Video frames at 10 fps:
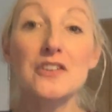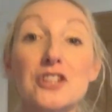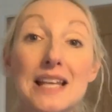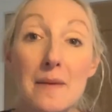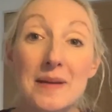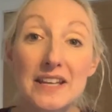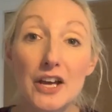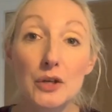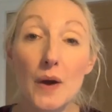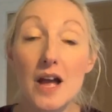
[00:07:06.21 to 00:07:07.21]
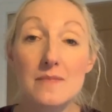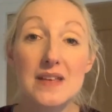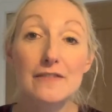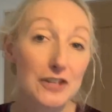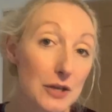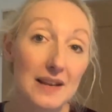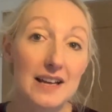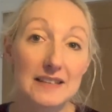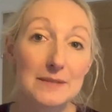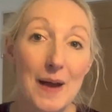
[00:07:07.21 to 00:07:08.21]
do let me know if you
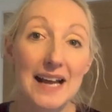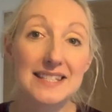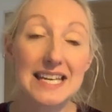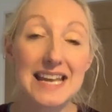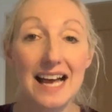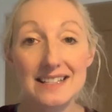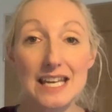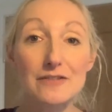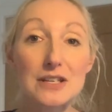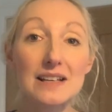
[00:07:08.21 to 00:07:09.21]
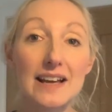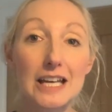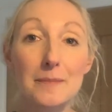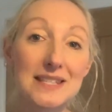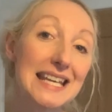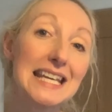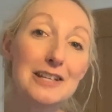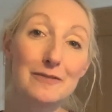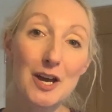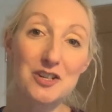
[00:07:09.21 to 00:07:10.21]
like this pattern and if you like a
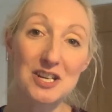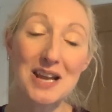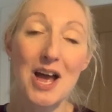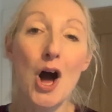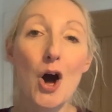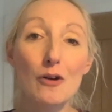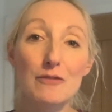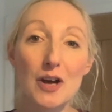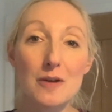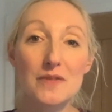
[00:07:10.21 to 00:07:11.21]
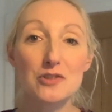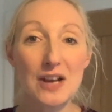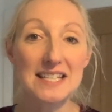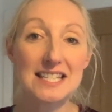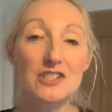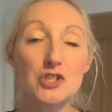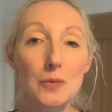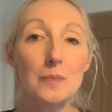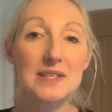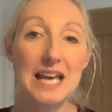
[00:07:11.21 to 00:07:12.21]
particular version of the dresses and
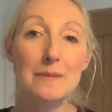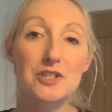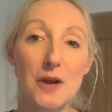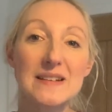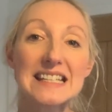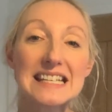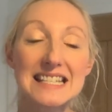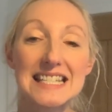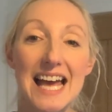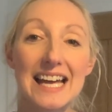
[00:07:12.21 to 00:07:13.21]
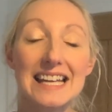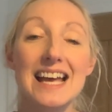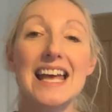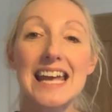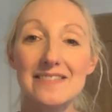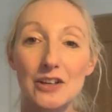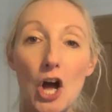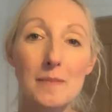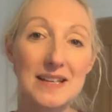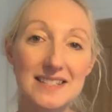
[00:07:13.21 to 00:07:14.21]
jumpers that I'm showing you today in the
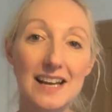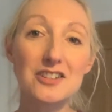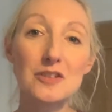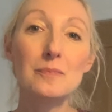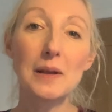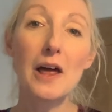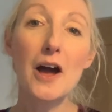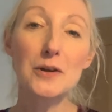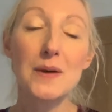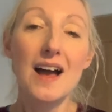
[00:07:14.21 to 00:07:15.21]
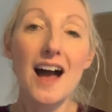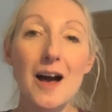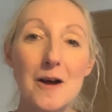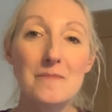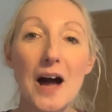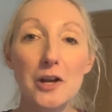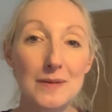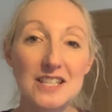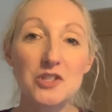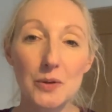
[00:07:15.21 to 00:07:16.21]
comment section below. I
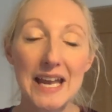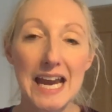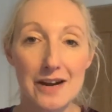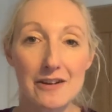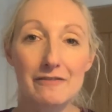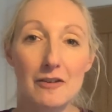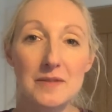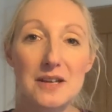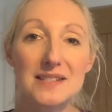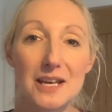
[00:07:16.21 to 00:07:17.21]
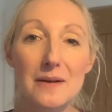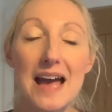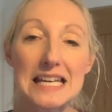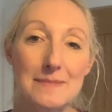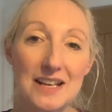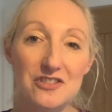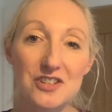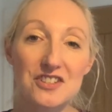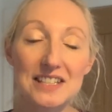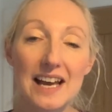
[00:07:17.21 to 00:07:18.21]
always enjoy hearing from you, so any
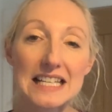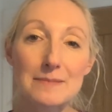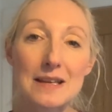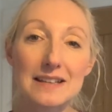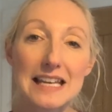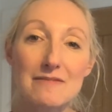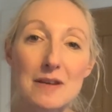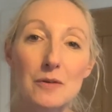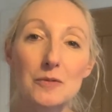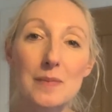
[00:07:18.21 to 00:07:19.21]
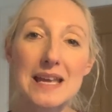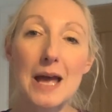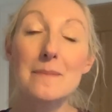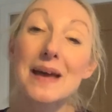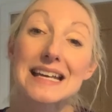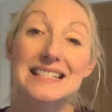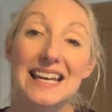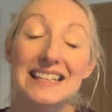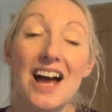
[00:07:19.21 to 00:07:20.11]
messages you'd like to me leave me would be amazing.